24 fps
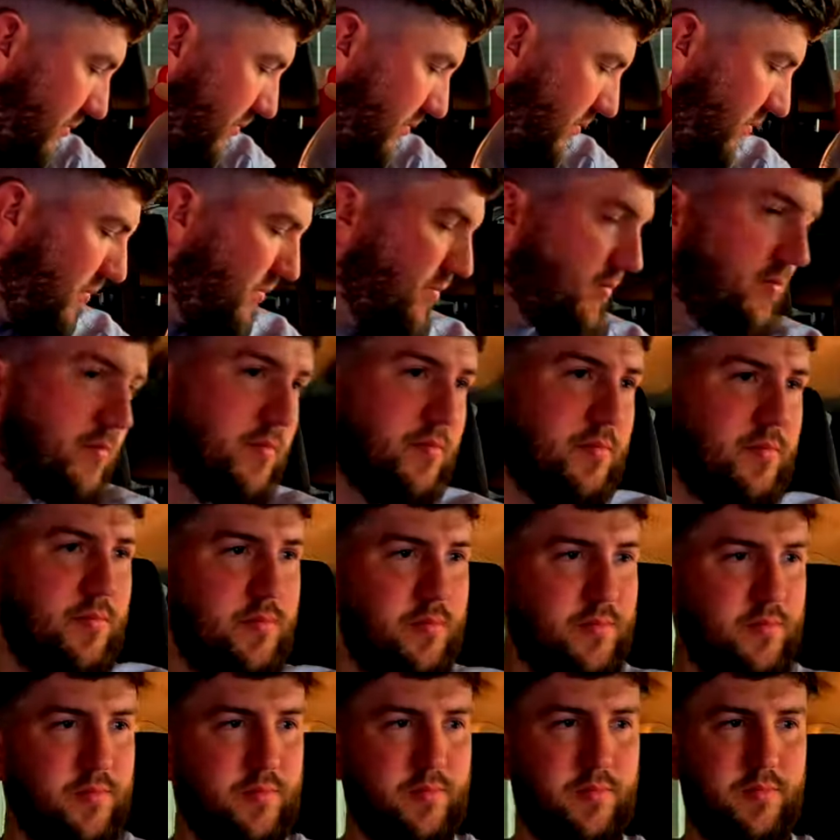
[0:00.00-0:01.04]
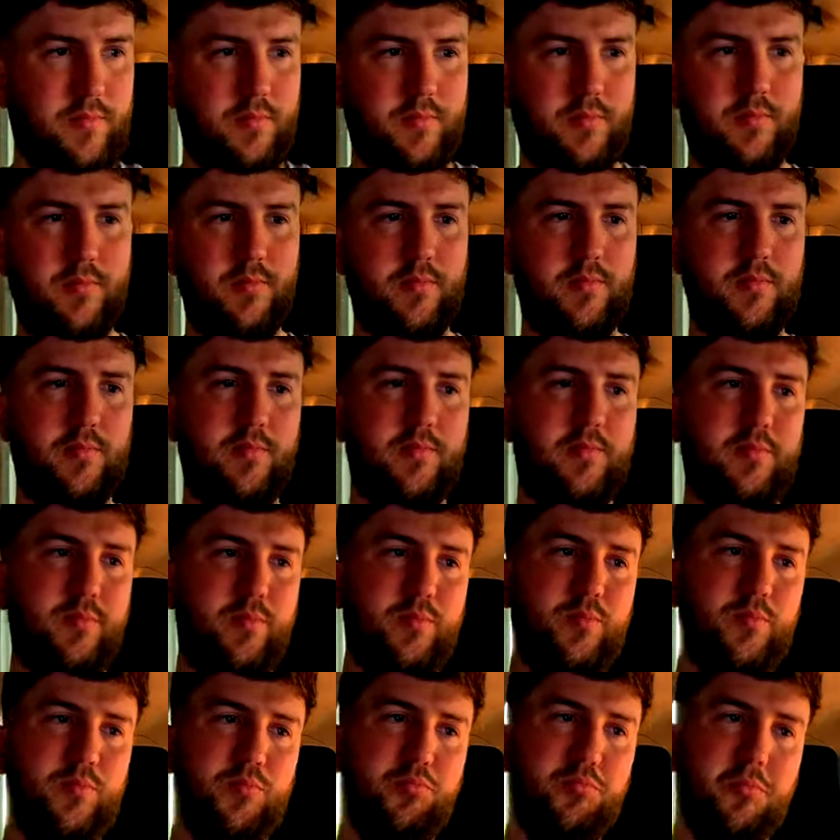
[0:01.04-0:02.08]

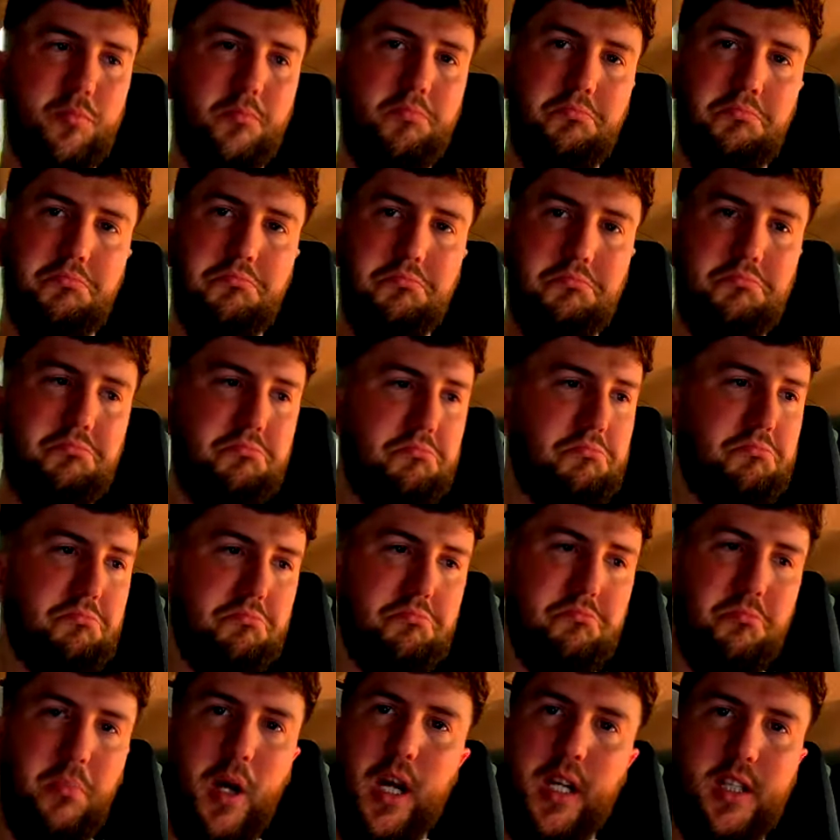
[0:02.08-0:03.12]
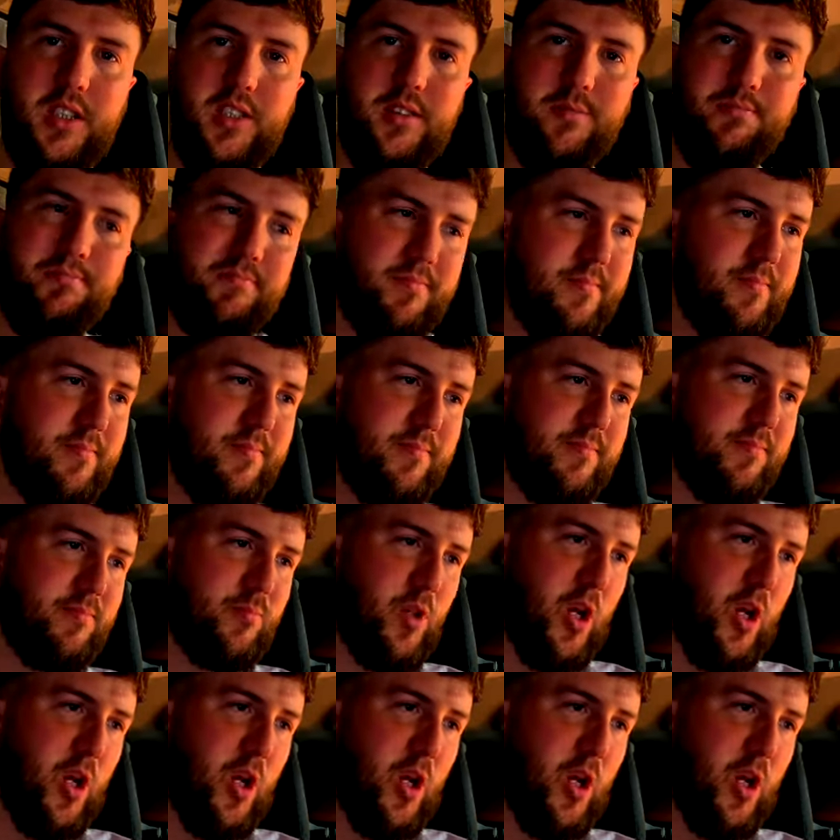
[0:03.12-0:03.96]
(silent)